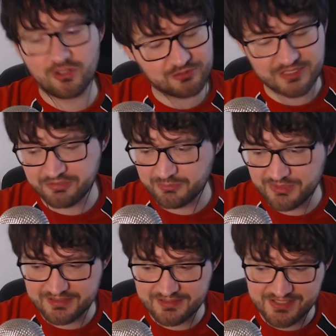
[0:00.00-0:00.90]
only from
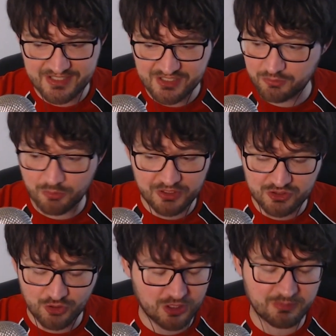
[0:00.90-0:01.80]
the sense of what we're
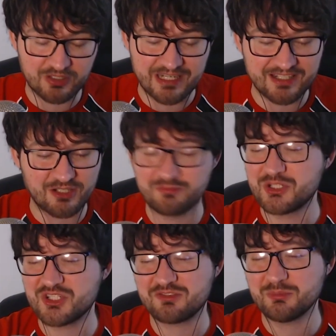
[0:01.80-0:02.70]
talking about right now,
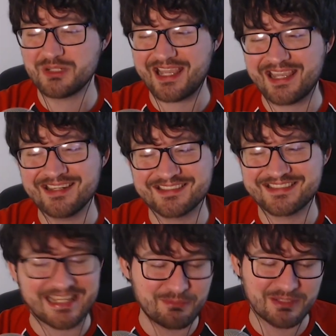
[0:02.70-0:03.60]
but just from an
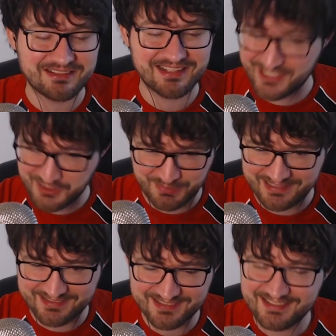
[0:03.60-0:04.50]
entertainment
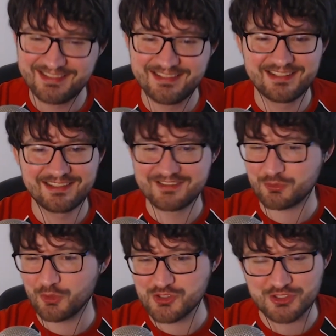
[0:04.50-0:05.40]
aspect.
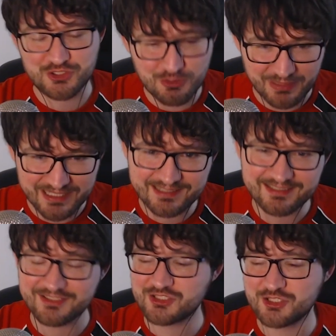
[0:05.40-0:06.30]
Squads are too big,
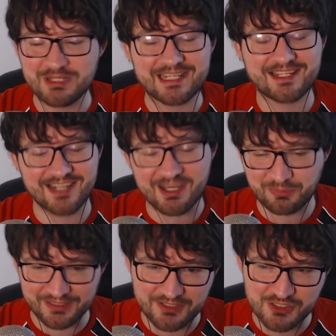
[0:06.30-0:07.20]
there's too many crap
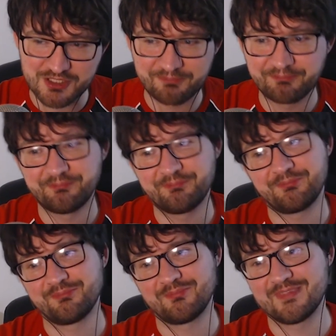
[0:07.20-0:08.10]
players.
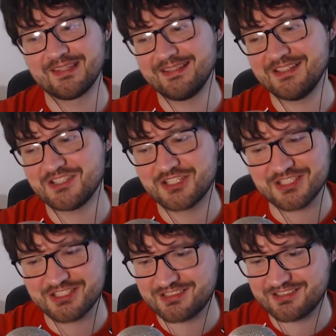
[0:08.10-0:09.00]
It's
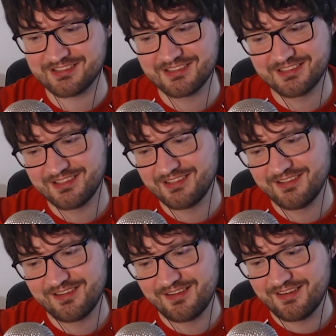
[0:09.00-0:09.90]
just,
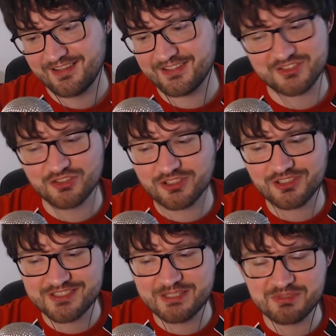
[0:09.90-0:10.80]
there's not a
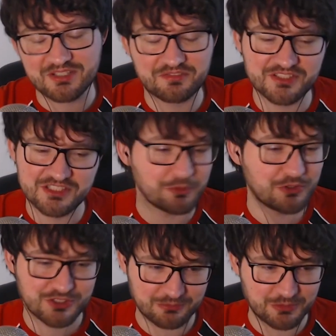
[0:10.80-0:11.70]
lot of teams that are fun to watch at the